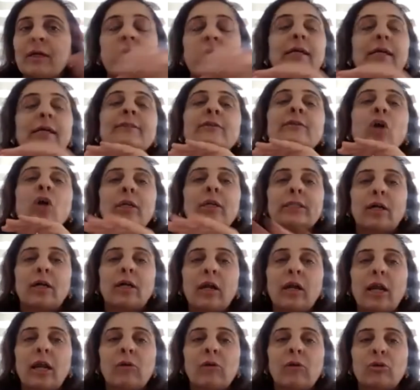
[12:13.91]
is not
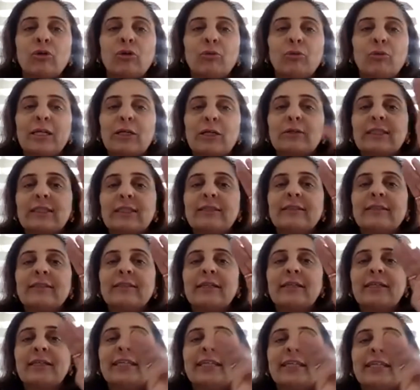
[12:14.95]
allowed to, because it's
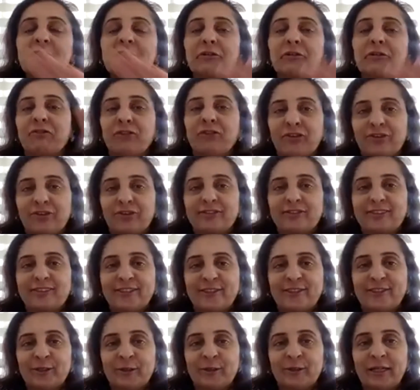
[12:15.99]
an interference
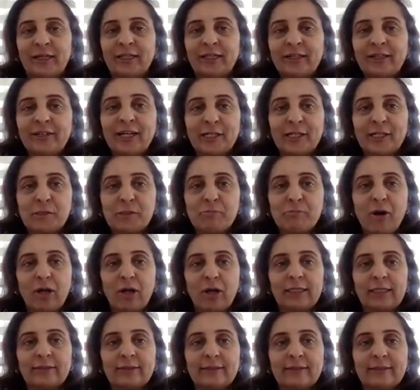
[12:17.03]
in India's
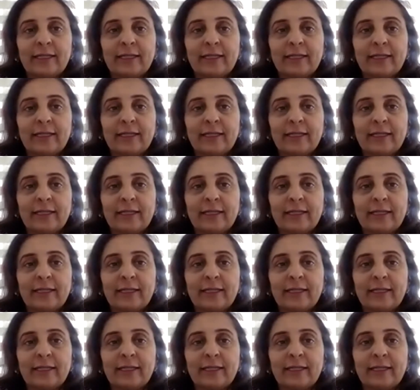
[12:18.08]
policy.